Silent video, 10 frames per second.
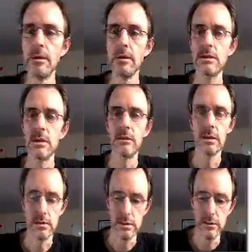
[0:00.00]
So I'm
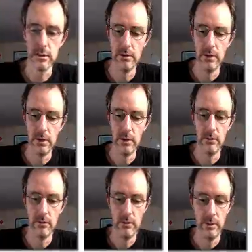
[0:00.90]
going
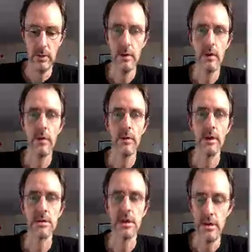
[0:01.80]
to
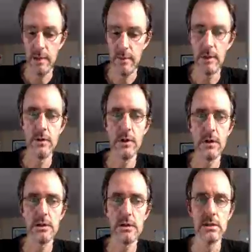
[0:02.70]
that same IP
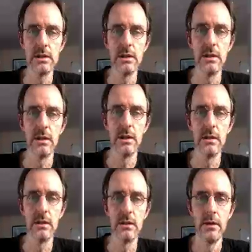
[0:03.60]
address, and then